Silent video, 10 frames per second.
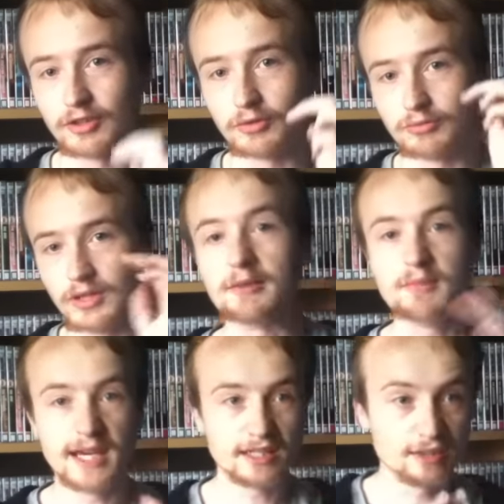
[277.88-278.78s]
so
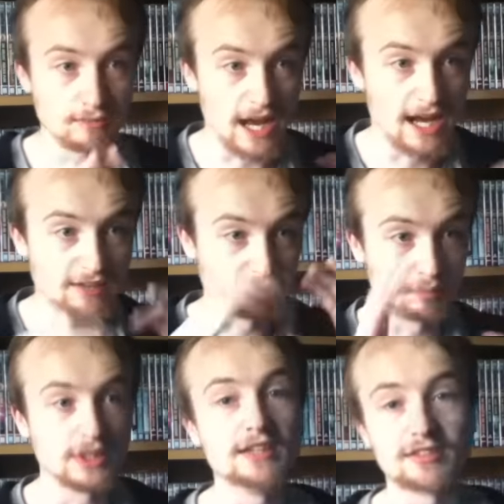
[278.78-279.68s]
they made them as a
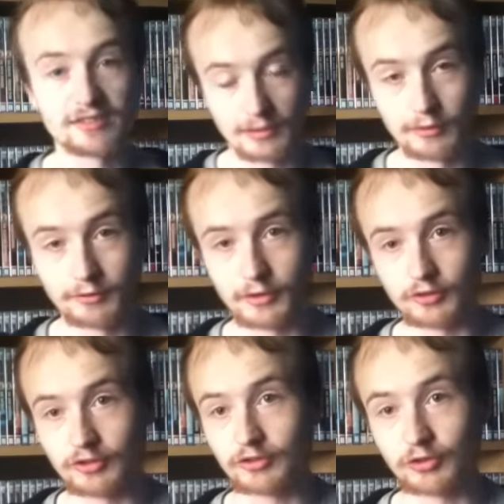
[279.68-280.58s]
Bernice Summerfield